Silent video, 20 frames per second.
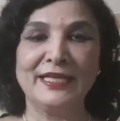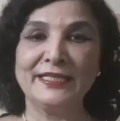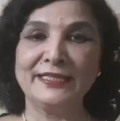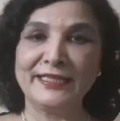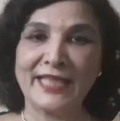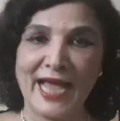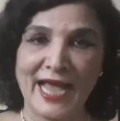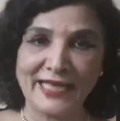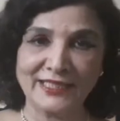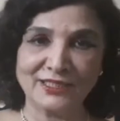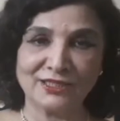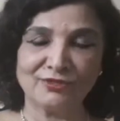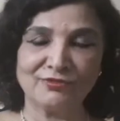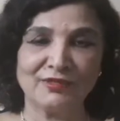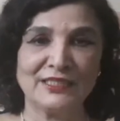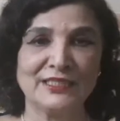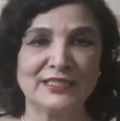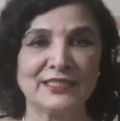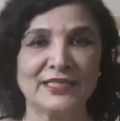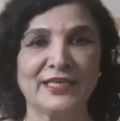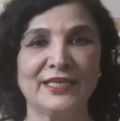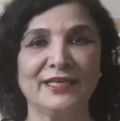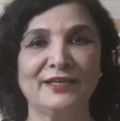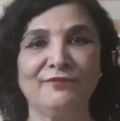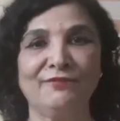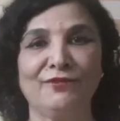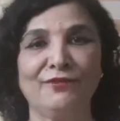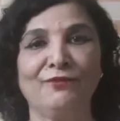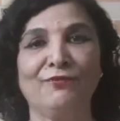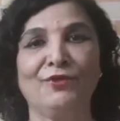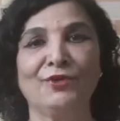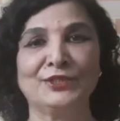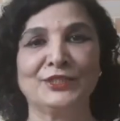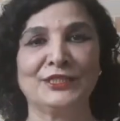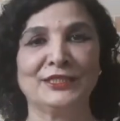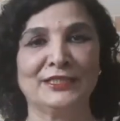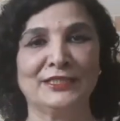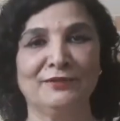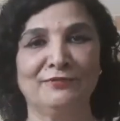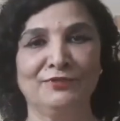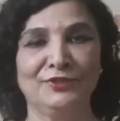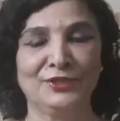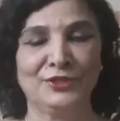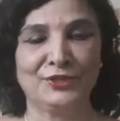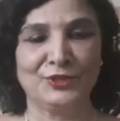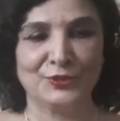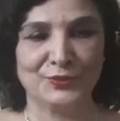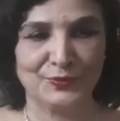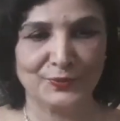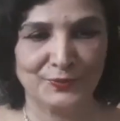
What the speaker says: Thanks once again for watching the video.